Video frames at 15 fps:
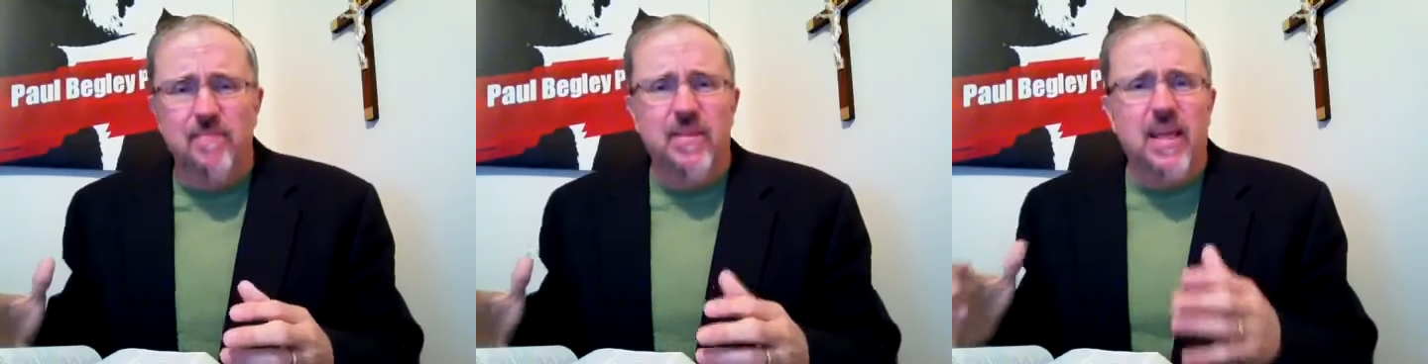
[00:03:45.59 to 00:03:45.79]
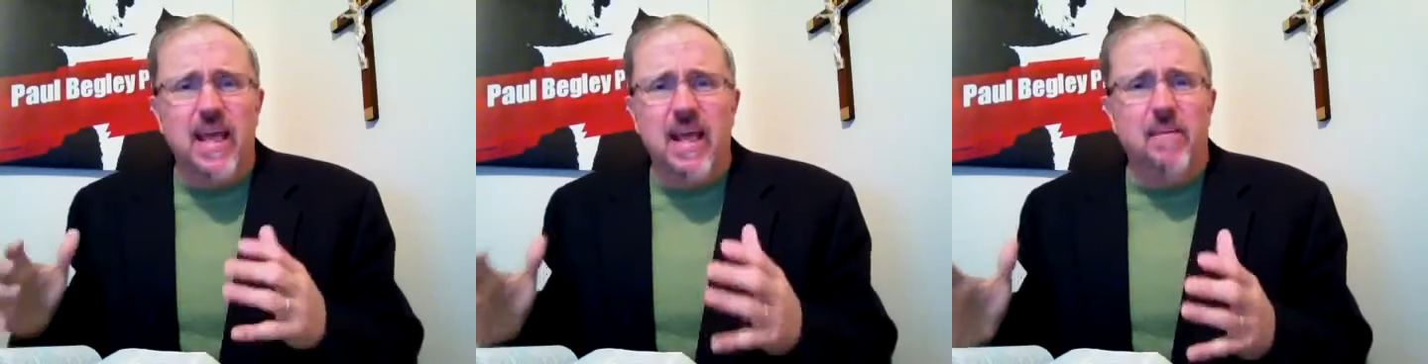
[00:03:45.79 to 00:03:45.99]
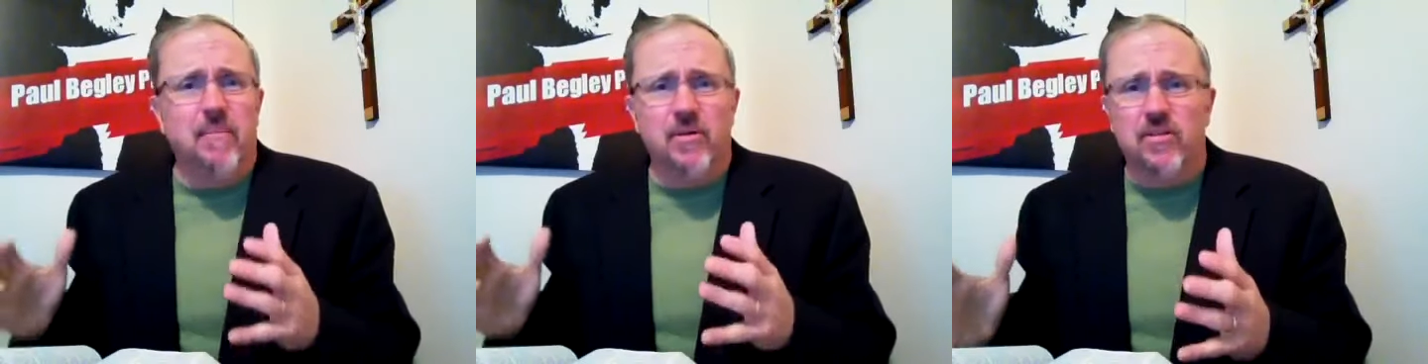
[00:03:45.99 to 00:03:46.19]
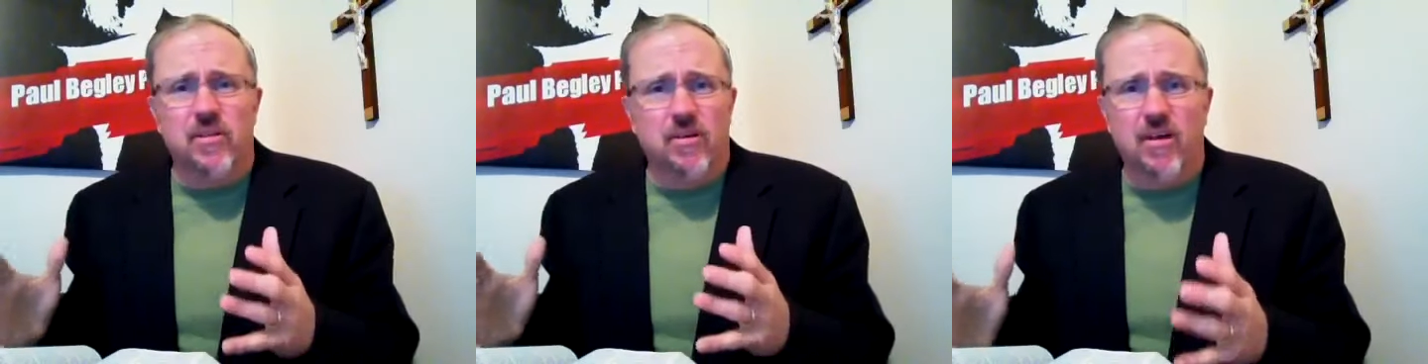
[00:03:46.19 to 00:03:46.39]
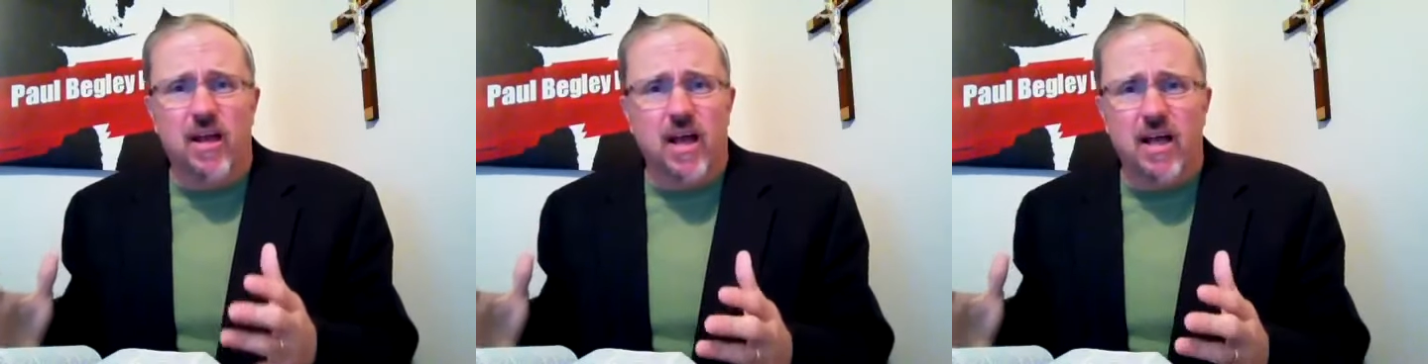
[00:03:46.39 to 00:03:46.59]
The animals
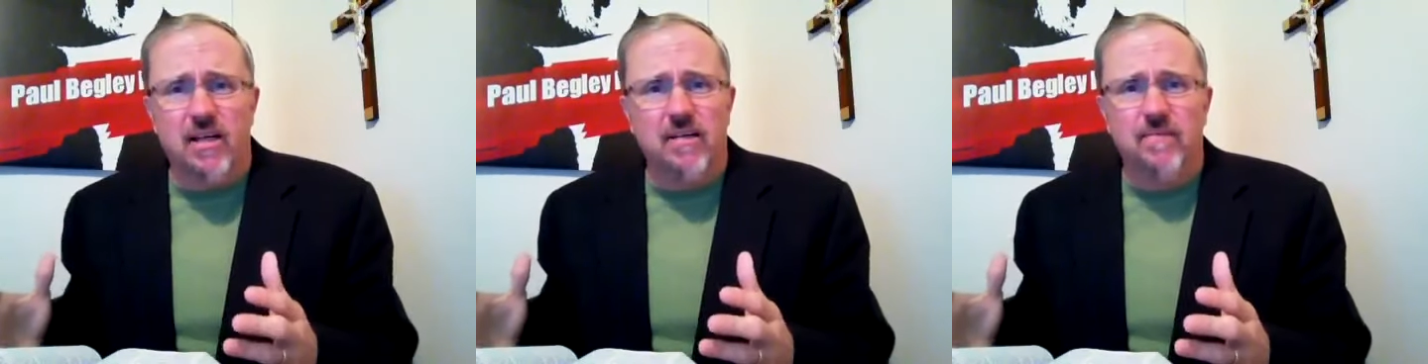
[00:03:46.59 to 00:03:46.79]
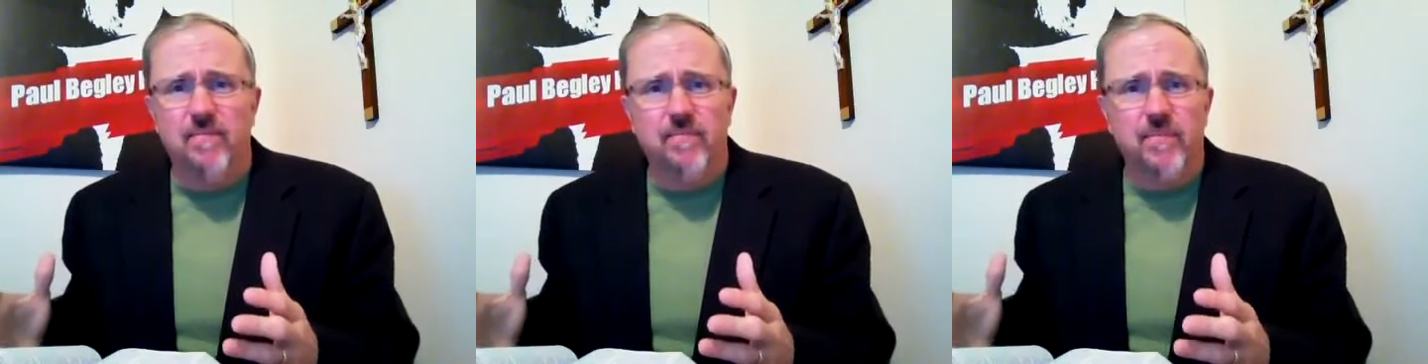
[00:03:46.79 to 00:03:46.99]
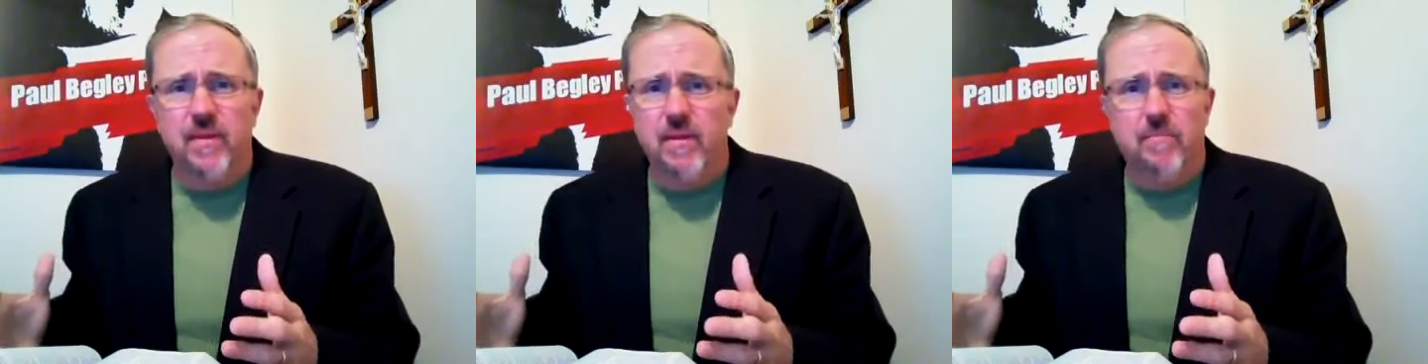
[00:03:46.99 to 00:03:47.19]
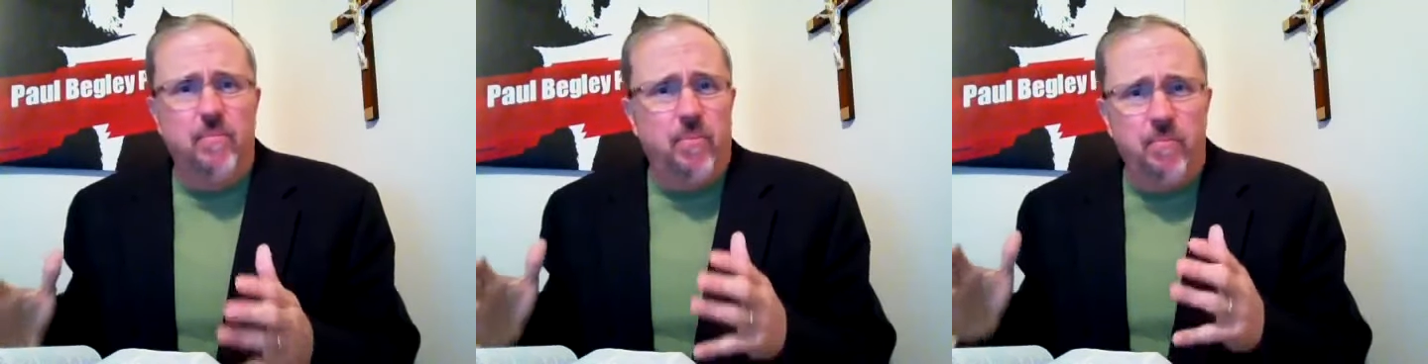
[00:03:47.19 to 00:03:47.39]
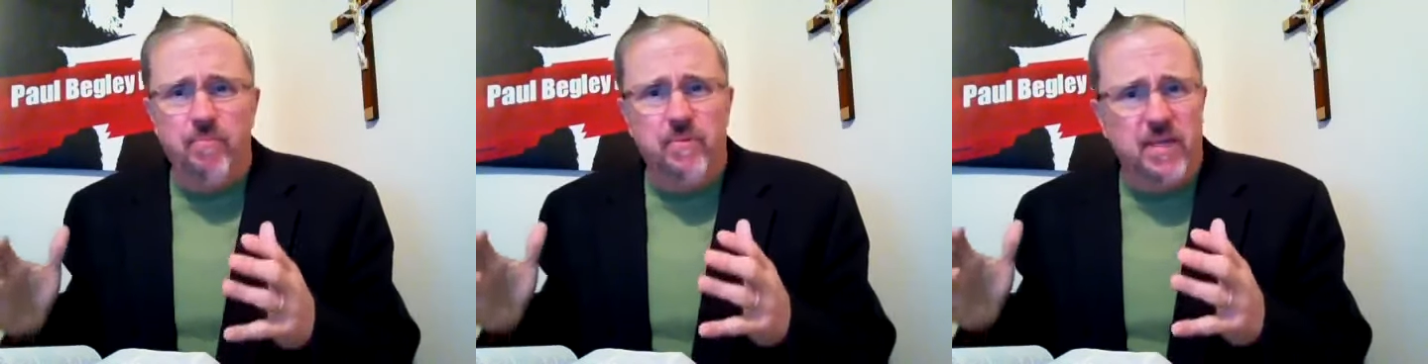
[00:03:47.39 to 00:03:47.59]
are not
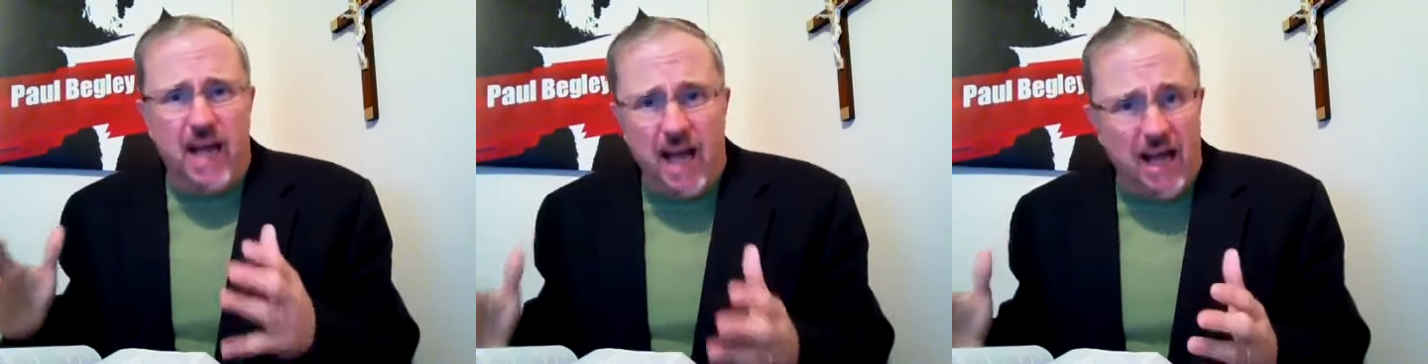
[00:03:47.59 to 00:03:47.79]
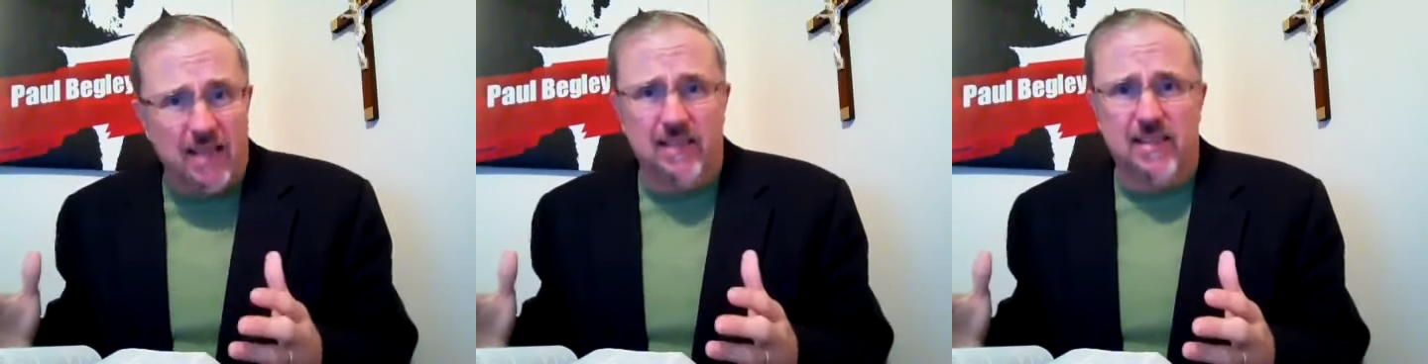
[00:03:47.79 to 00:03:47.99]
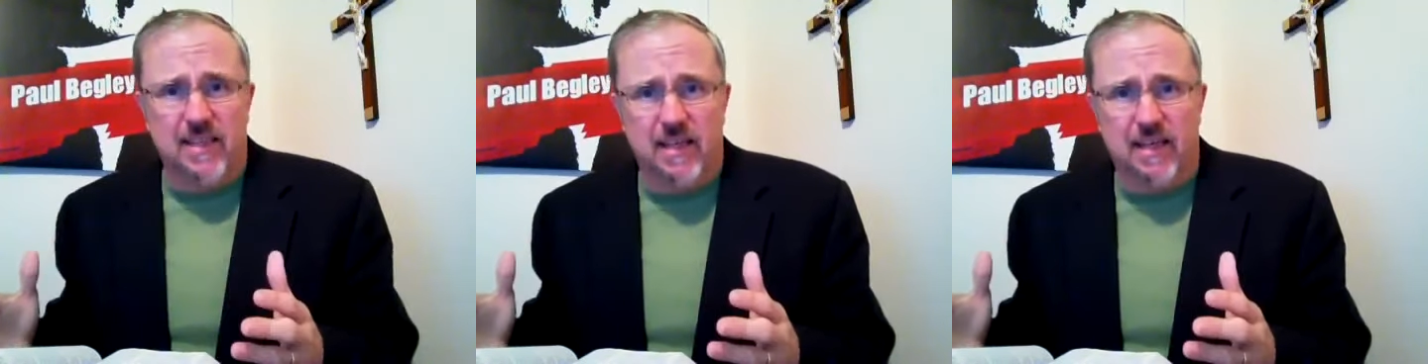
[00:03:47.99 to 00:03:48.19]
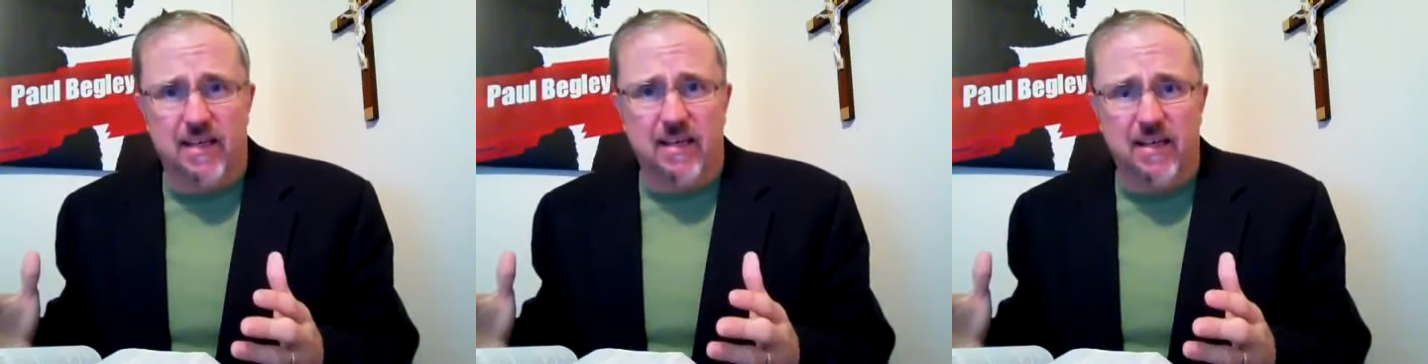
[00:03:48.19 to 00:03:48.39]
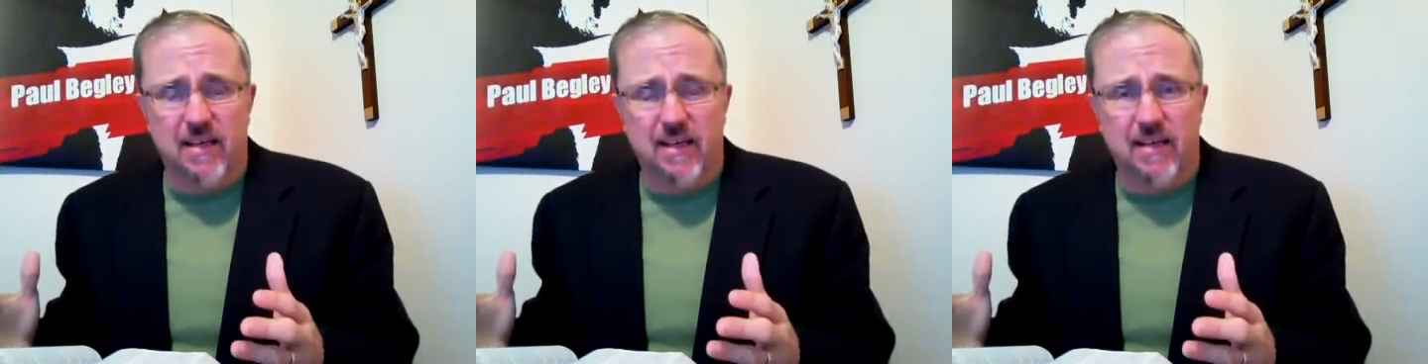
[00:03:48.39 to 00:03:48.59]
toxic.